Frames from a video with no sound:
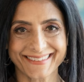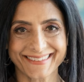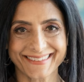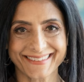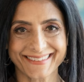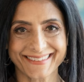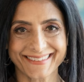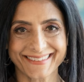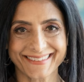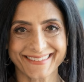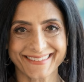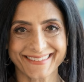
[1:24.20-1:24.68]

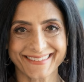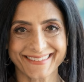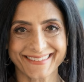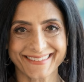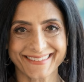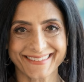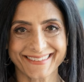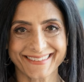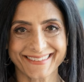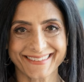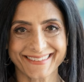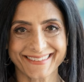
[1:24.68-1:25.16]

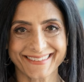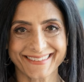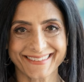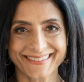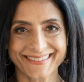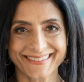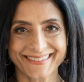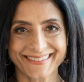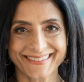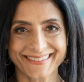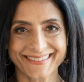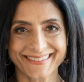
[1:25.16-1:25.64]

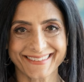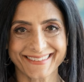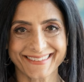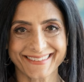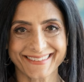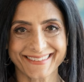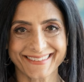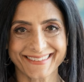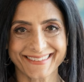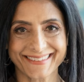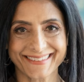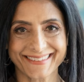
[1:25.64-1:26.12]

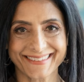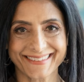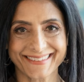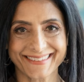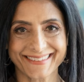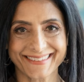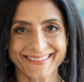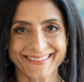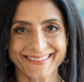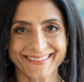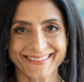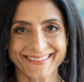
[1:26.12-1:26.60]

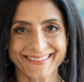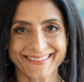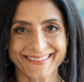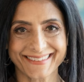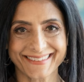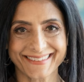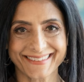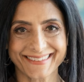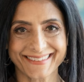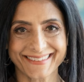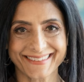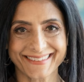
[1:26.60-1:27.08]

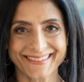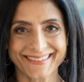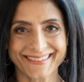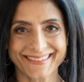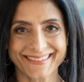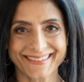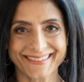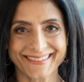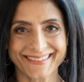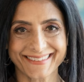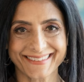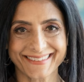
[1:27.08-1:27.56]
[no speech]